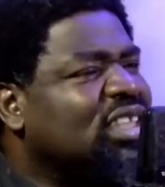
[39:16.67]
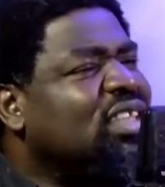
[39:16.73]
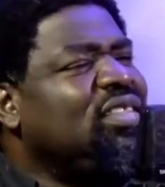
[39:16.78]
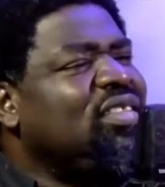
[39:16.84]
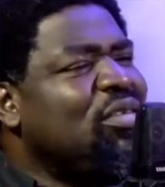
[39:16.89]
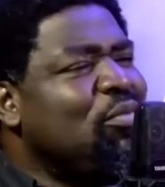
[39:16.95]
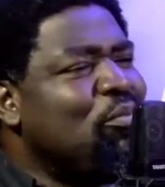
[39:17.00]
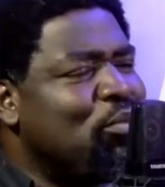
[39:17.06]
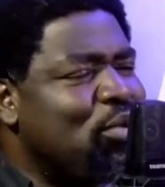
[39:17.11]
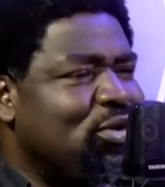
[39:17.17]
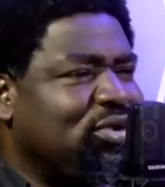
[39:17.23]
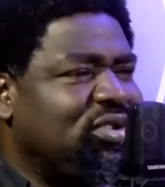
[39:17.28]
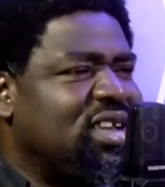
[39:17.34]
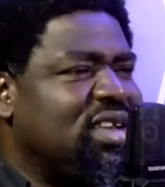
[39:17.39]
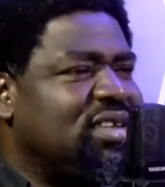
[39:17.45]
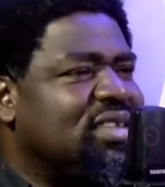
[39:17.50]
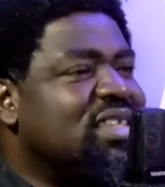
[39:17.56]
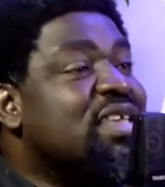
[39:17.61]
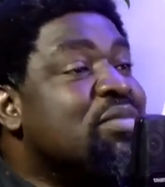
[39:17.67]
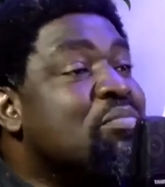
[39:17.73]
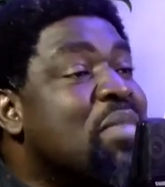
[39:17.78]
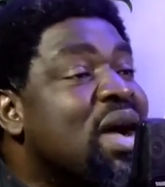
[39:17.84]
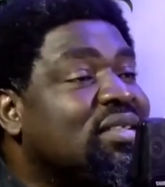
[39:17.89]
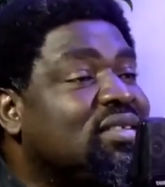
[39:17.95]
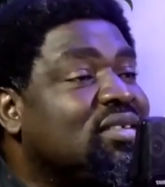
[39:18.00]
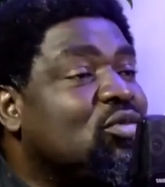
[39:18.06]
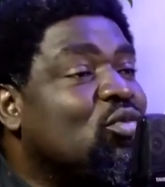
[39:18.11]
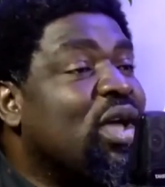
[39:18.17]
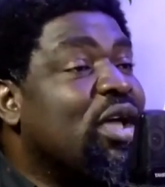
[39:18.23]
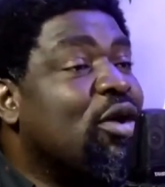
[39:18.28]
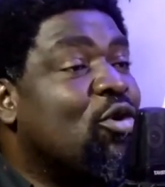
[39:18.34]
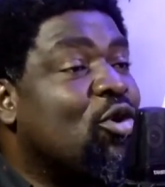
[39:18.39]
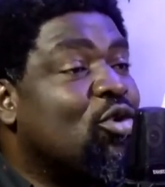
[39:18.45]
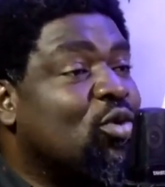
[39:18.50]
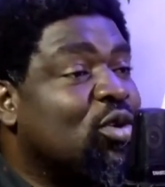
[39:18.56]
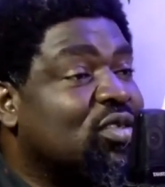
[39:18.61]
It's important. Imagine when
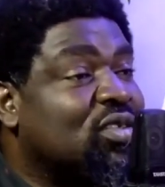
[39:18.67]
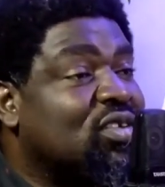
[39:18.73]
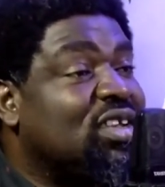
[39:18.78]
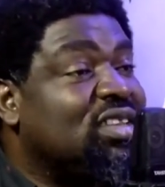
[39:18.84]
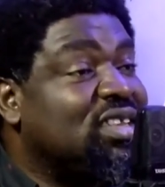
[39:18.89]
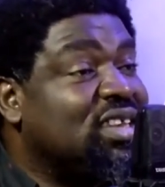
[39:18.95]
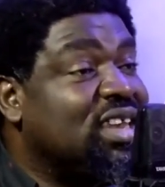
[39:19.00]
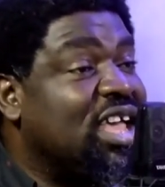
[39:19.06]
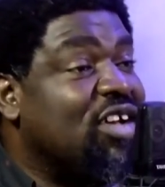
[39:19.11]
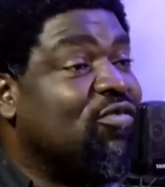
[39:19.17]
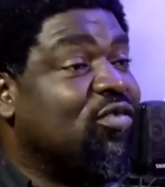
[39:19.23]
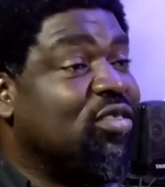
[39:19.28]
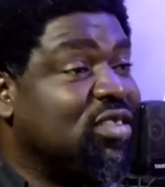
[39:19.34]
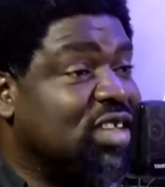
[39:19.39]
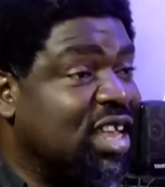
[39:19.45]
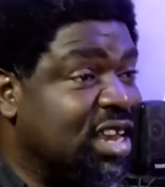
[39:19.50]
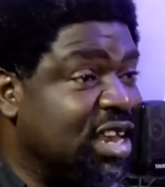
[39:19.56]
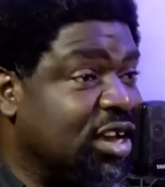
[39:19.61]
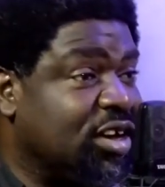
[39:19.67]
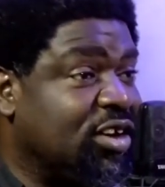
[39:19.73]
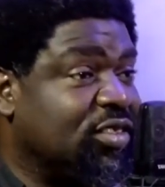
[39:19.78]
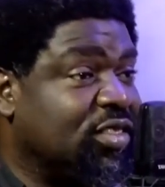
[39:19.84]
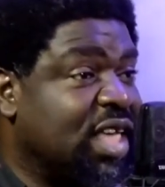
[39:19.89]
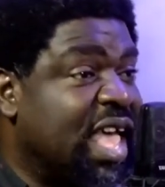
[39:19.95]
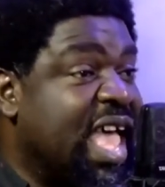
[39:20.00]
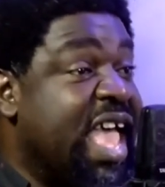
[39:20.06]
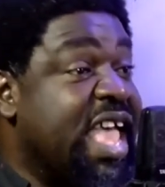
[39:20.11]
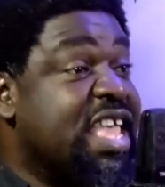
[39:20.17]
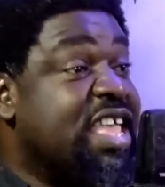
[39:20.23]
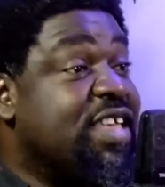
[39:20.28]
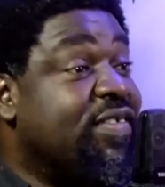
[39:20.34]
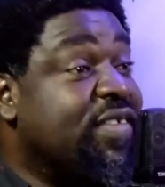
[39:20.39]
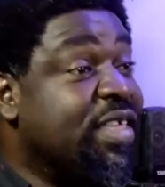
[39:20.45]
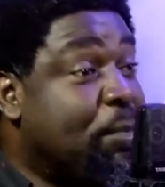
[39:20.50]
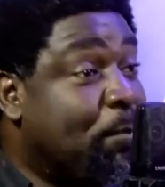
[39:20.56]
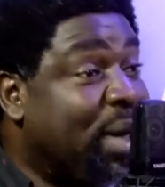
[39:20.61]
God was creating the heavens and the earth,
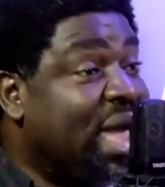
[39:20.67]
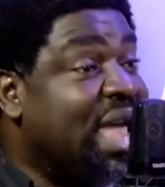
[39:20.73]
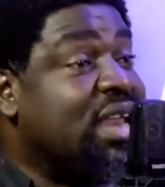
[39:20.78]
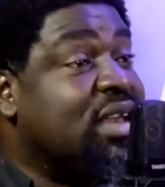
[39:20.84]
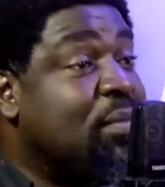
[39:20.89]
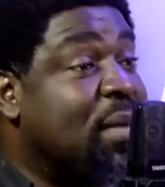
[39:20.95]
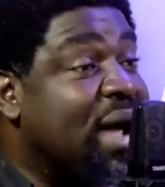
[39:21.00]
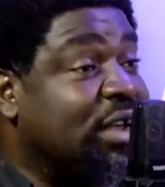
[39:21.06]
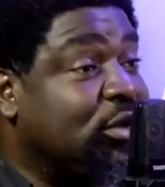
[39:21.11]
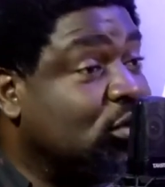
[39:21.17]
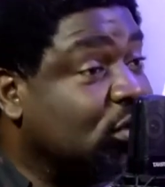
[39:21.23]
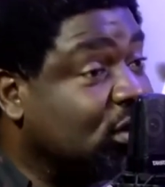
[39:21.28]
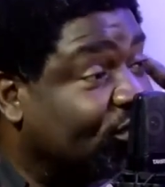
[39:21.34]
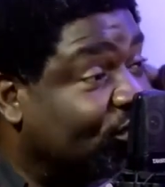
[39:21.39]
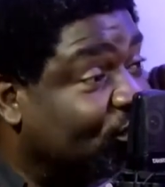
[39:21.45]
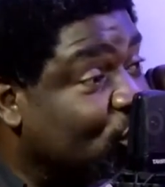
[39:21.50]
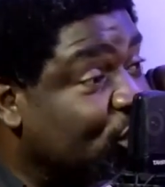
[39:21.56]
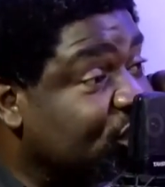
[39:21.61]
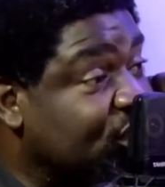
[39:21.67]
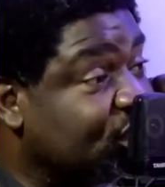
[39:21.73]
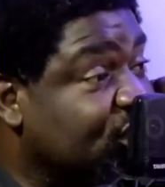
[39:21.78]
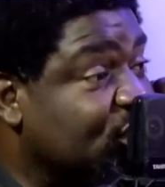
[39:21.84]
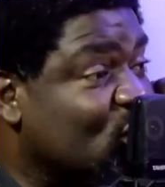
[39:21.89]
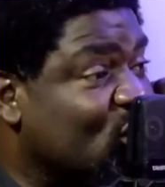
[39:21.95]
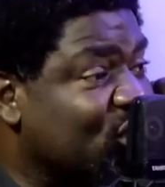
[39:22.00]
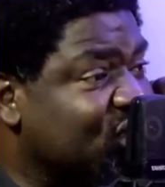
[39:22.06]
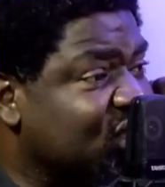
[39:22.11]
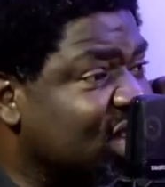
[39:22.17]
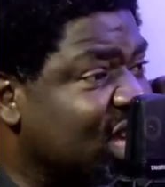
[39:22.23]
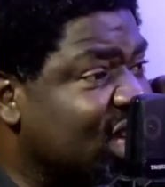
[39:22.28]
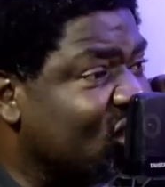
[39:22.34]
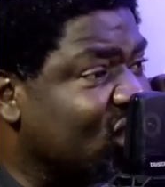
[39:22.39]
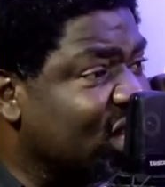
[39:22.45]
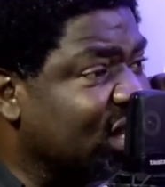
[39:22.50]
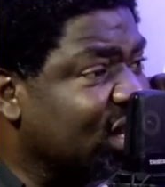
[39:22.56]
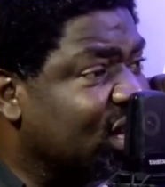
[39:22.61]
if he paid mind to the voices he was
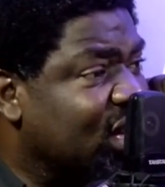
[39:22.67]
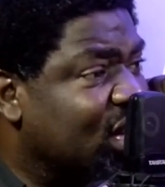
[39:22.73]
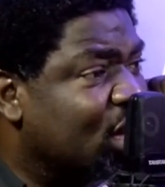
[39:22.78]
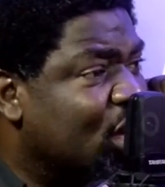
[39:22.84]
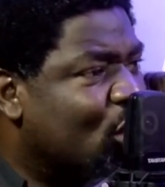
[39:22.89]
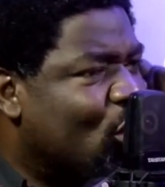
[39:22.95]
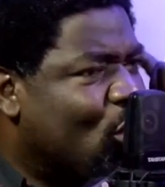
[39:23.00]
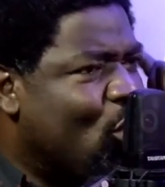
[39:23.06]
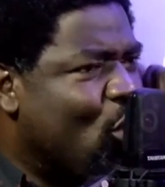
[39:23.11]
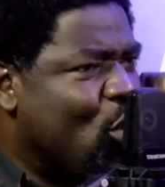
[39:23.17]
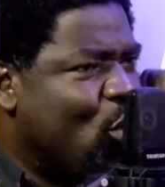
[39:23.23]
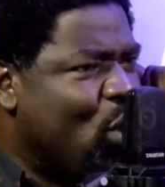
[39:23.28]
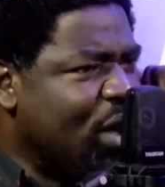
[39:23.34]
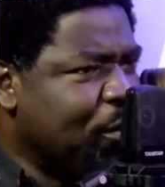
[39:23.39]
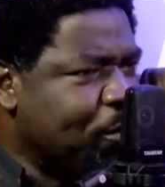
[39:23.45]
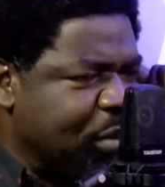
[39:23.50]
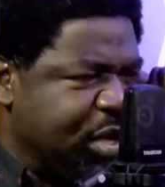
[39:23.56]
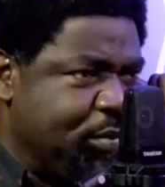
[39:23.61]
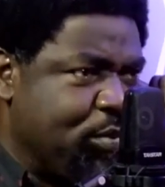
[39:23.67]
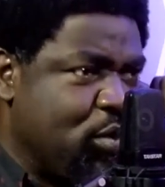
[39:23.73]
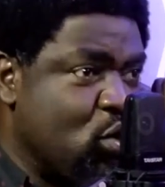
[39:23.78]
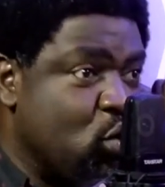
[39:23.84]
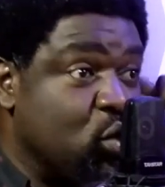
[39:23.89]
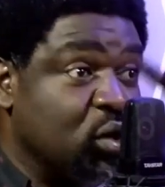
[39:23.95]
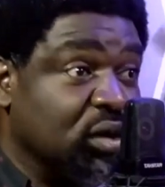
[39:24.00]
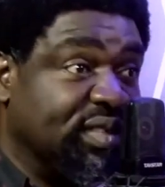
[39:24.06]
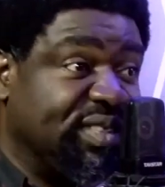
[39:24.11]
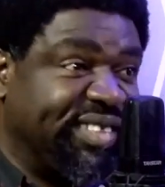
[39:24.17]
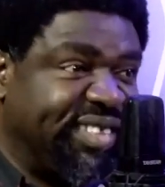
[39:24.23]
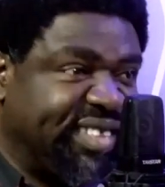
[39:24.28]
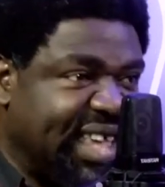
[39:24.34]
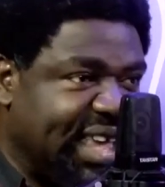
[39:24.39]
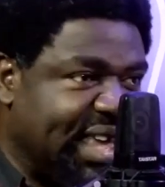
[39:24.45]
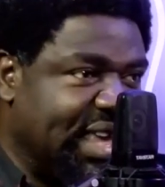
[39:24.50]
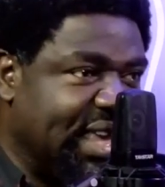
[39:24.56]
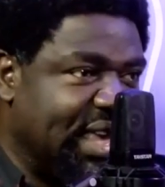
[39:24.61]
hearing, or what people will
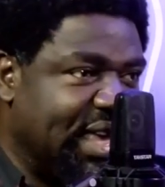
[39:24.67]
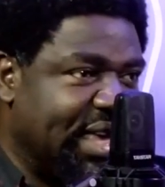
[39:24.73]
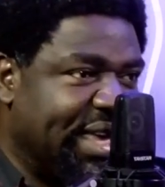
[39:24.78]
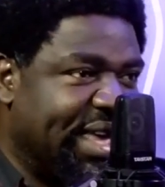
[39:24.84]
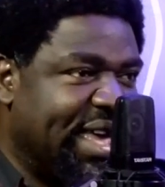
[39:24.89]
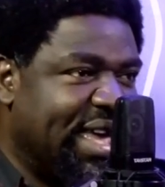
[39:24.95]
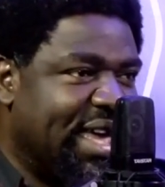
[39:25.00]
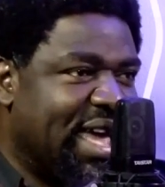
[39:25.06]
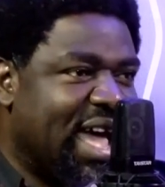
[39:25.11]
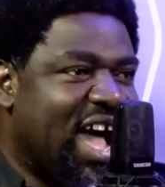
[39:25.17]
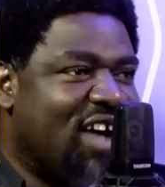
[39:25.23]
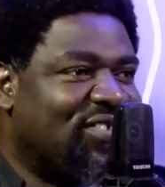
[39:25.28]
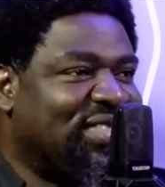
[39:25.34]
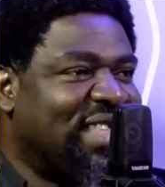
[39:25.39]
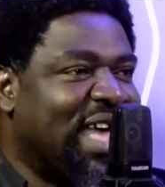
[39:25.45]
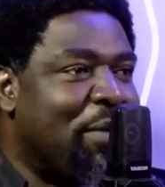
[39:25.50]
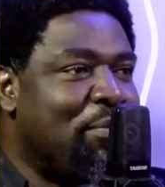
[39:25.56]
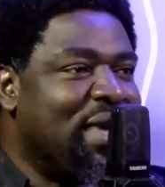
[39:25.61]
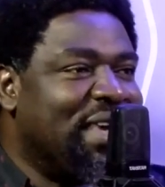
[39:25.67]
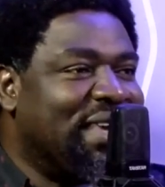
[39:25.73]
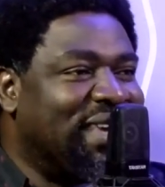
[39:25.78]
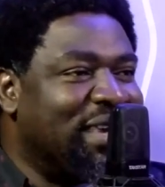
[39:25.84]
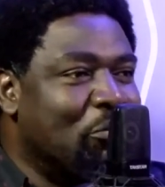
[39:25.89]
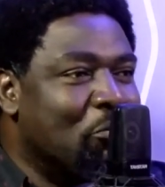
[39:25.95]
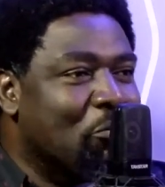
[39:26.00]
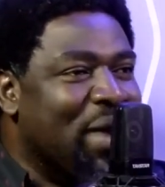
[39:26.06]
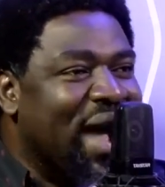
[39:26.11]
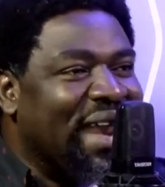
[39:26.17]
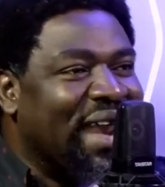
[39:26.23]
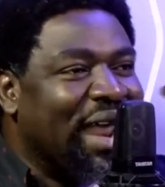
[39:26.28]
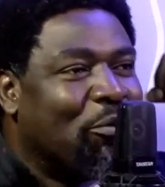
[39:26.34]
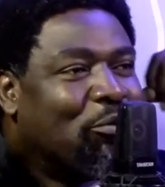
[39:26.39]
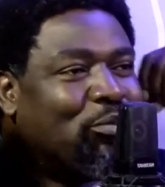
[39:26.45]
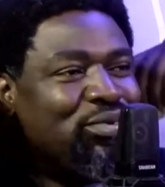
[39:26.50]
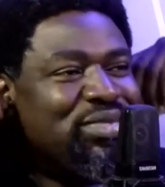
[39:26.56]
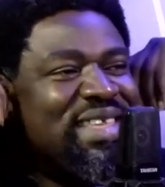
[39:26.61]
say after making man
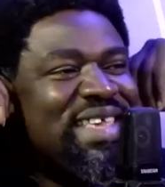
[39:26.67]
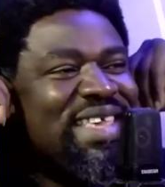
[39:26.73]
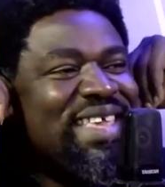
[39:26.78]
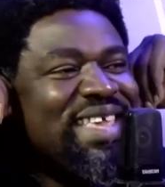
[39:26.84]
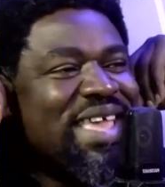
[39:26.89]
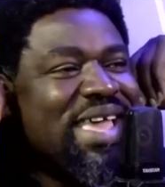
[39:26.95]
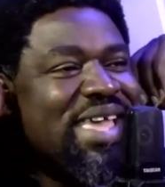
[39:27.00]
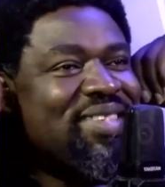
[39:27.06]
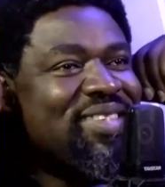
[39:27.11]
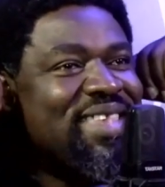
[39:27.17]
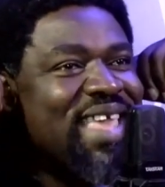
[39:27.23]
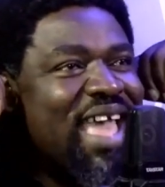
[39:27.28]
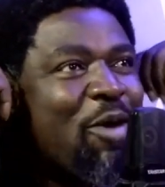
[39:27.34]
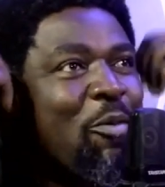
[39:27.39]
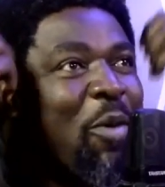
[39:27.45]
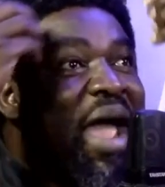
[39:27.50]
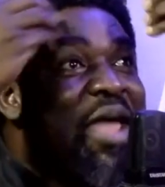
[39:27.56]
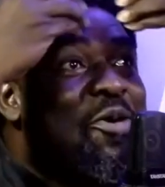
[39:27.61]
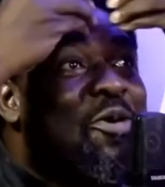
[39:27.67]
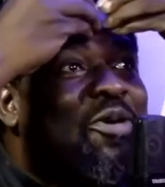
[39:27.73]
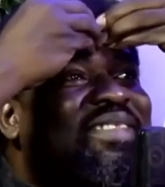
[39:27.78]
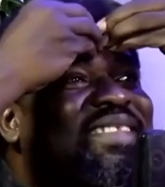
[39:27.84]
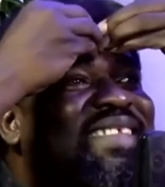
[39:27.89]
and putting ears here, why not